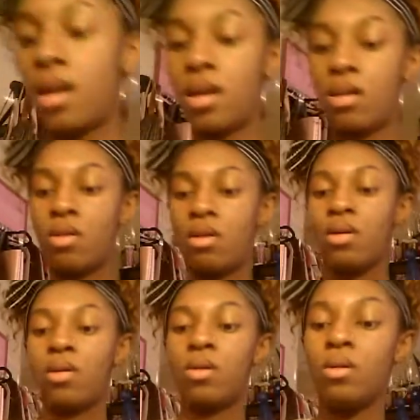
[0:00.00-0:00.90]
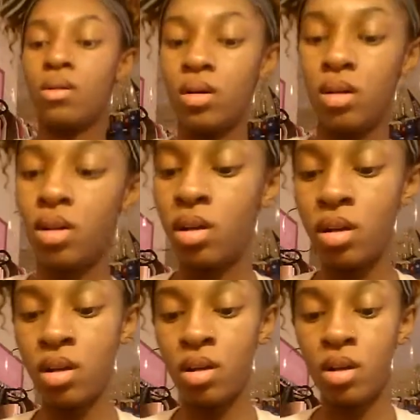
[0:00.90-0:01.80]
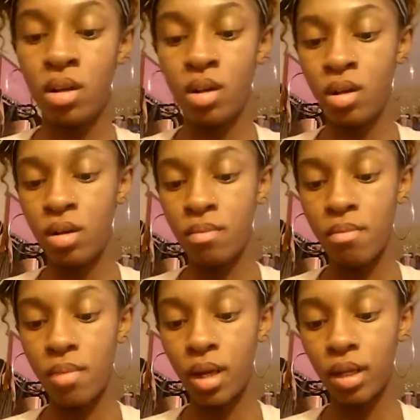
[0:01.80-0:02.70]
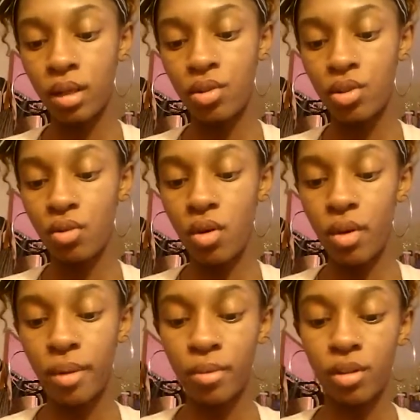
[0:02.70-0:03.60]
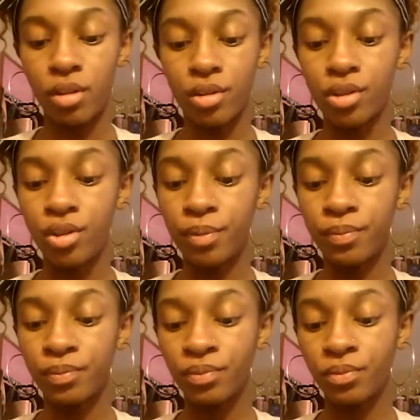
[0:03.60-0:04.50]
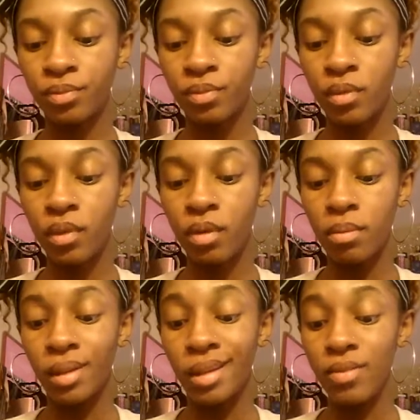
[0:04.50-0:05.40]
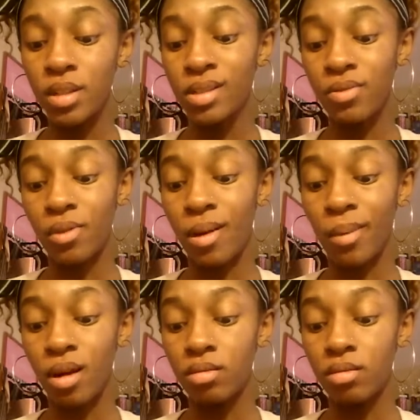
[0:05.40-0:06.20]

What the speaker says: Angle MAC 208 brush. I believe it is for eyebrows.